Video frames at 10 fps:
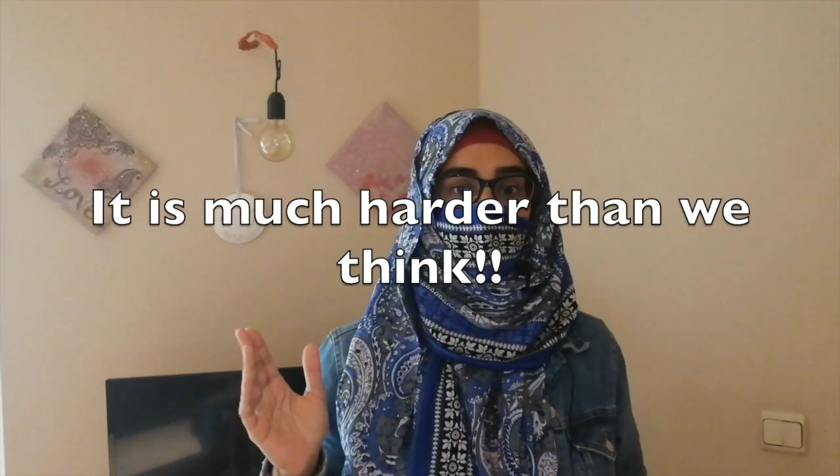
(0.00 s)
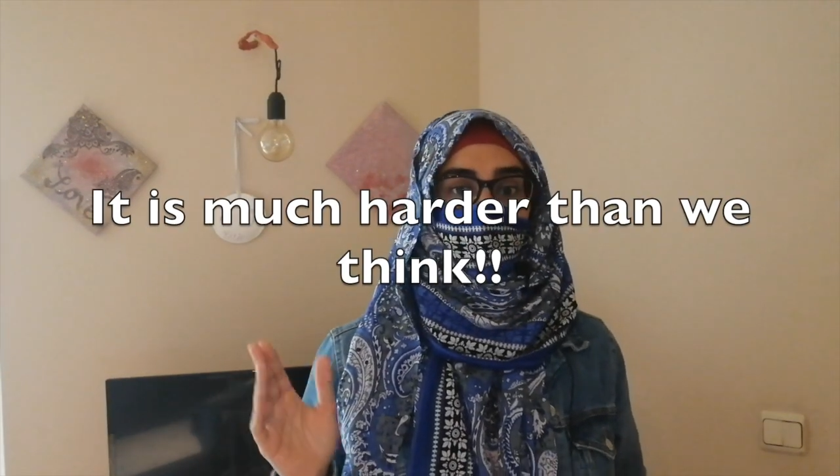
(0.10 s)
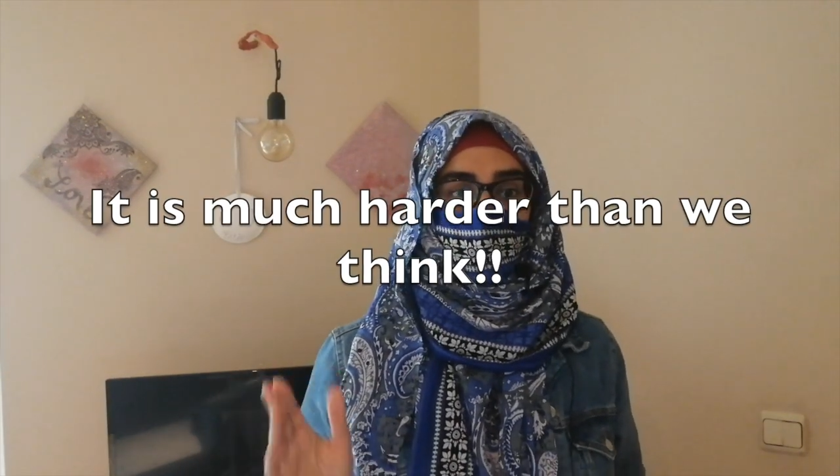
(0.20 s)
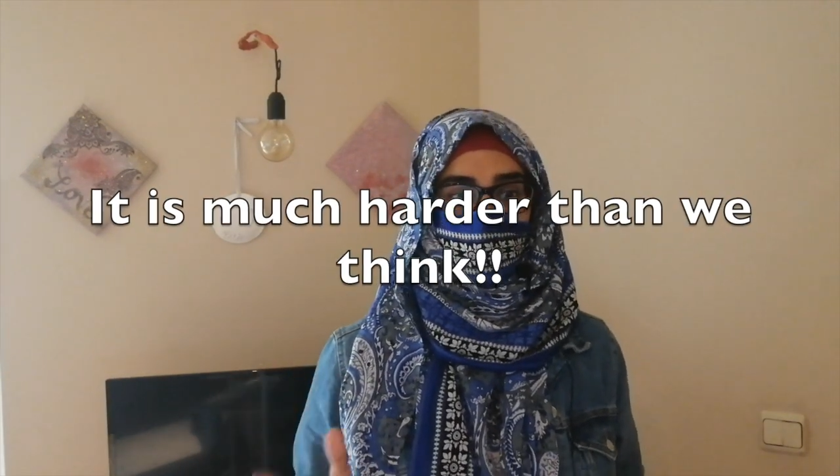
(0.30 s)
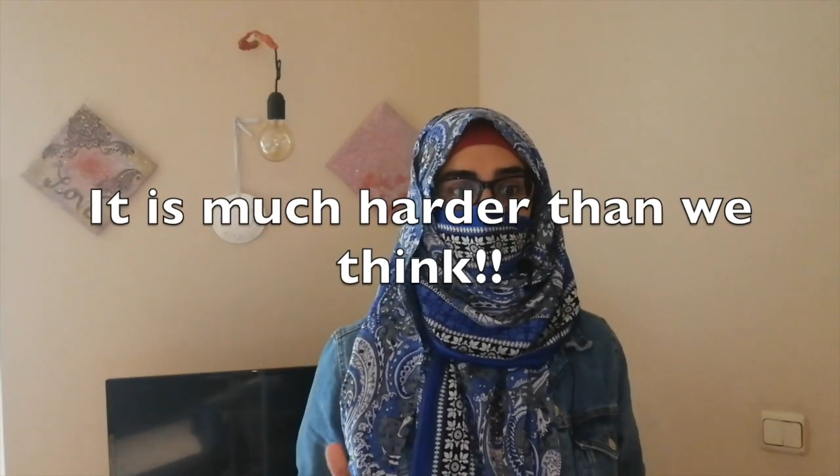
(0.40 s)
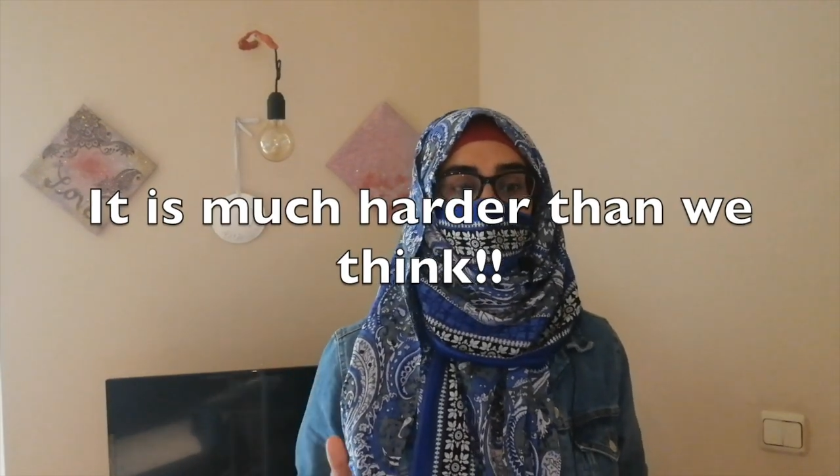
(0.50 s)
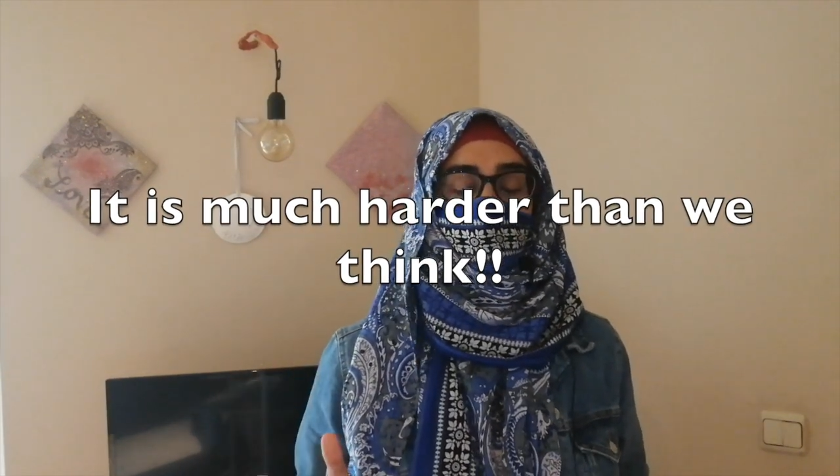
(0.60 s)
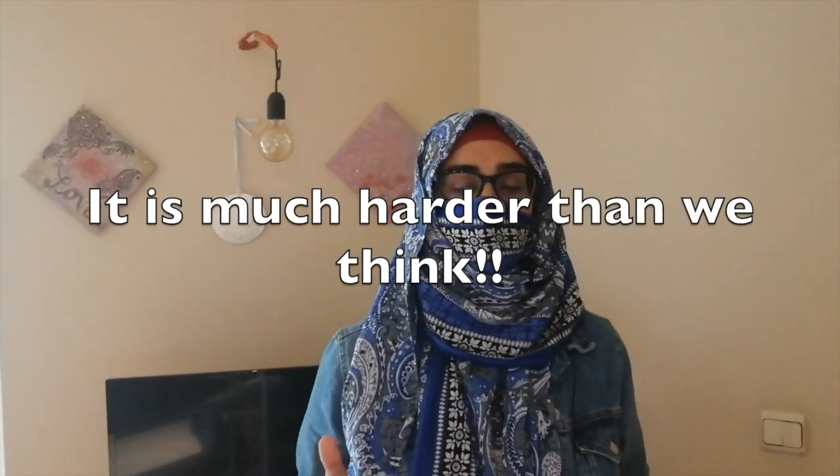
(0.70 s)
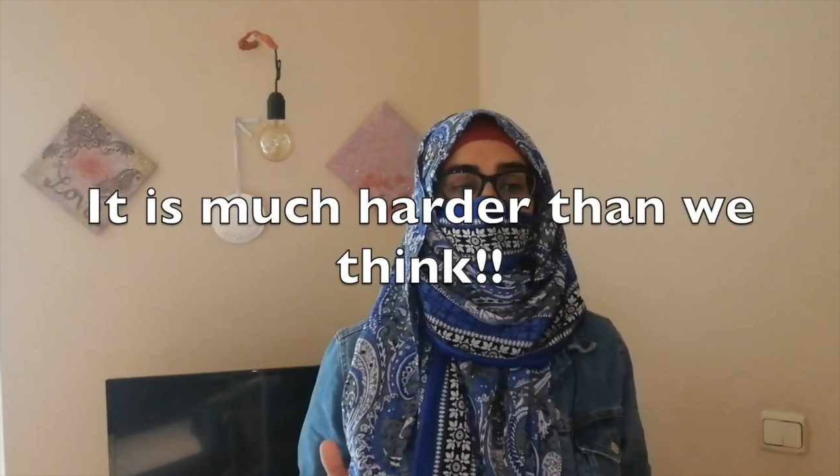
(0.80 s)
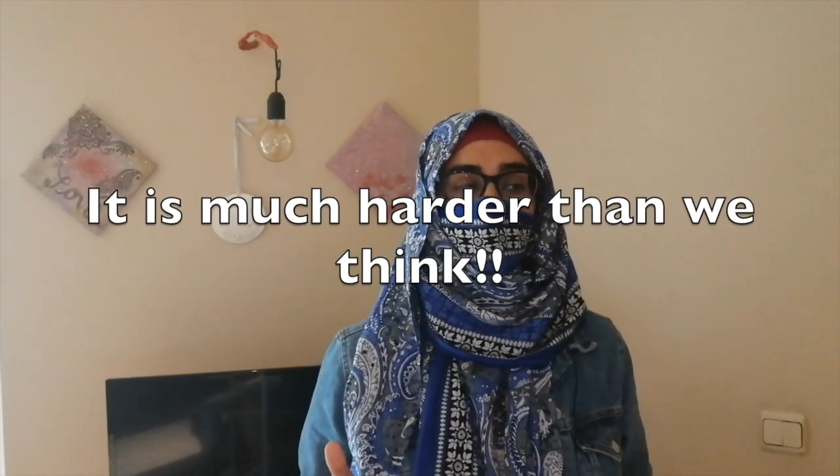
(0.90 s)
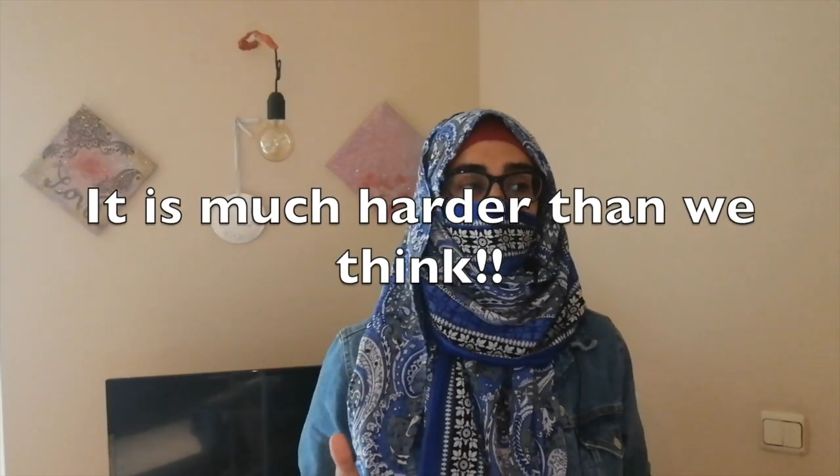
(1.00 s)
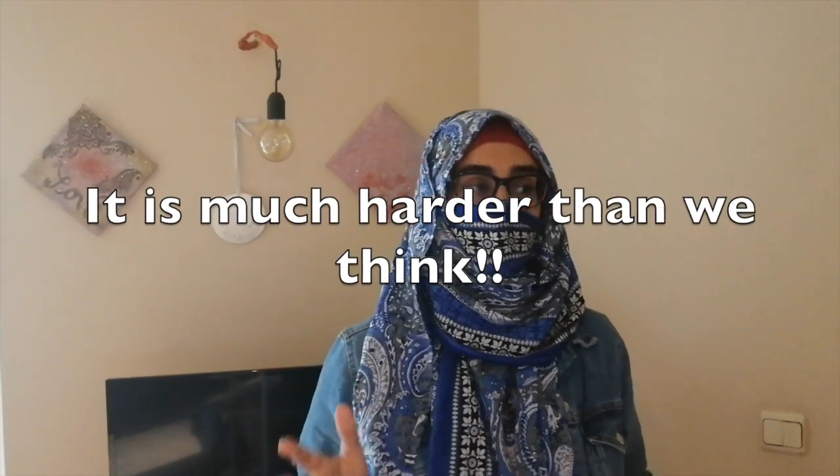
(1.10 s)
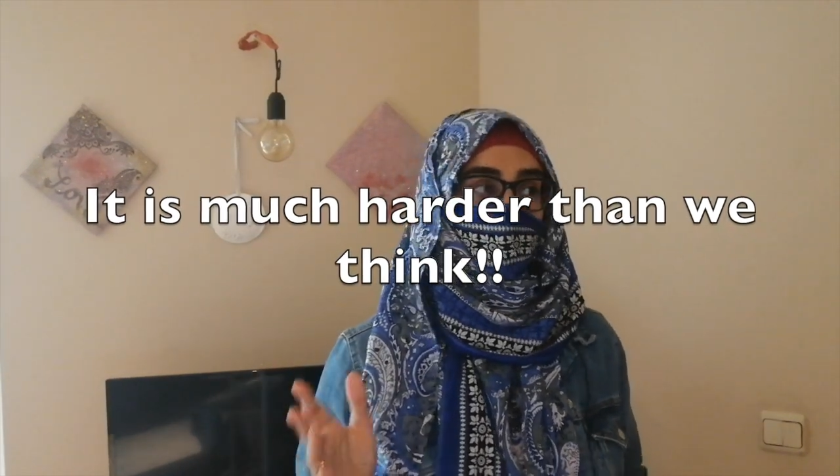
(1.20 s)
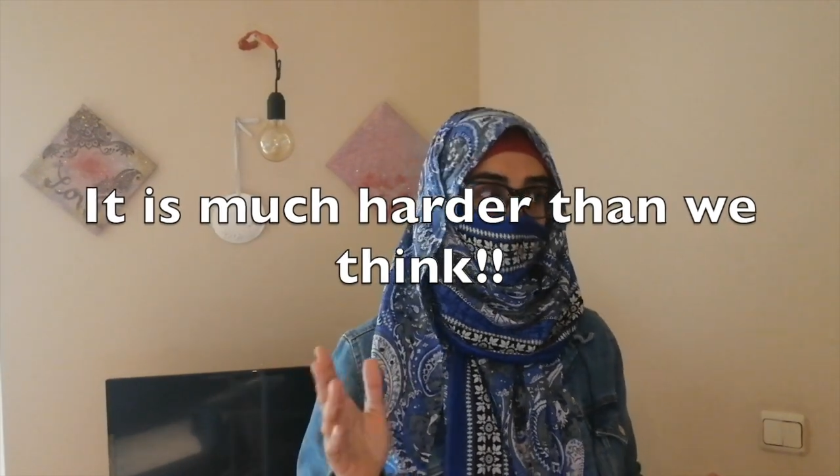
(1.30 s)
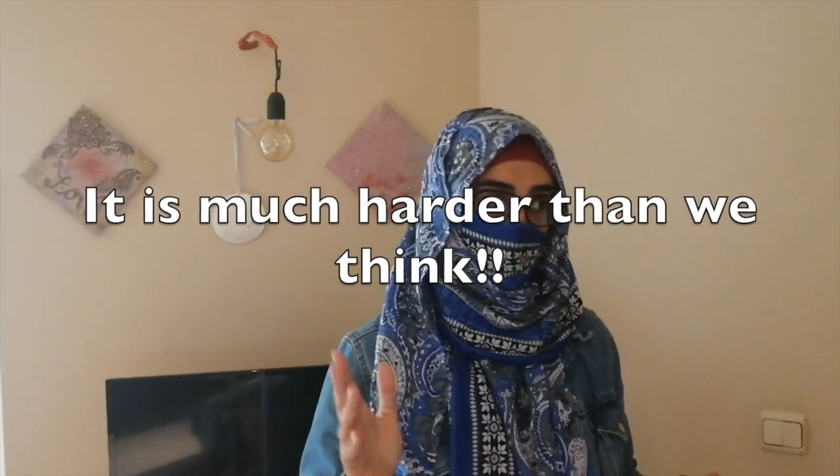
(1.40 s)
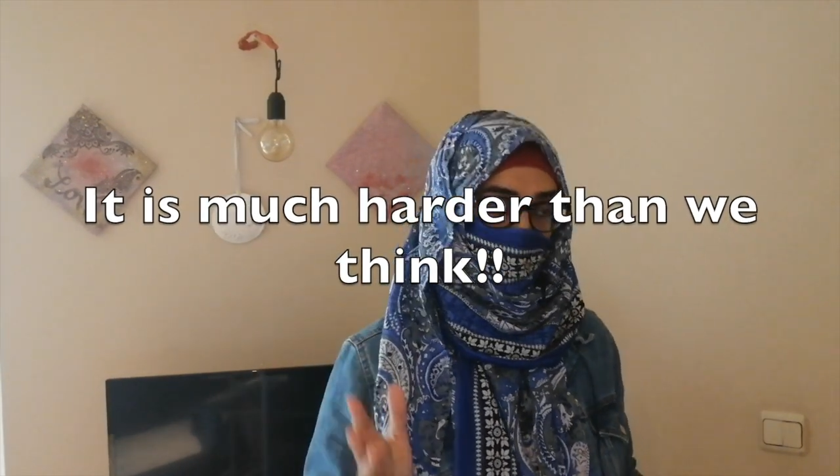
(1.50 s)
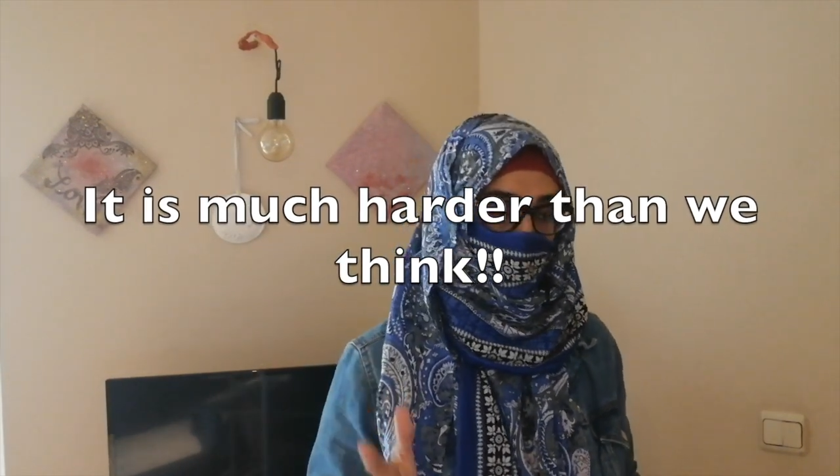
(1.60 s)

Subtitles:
harder than you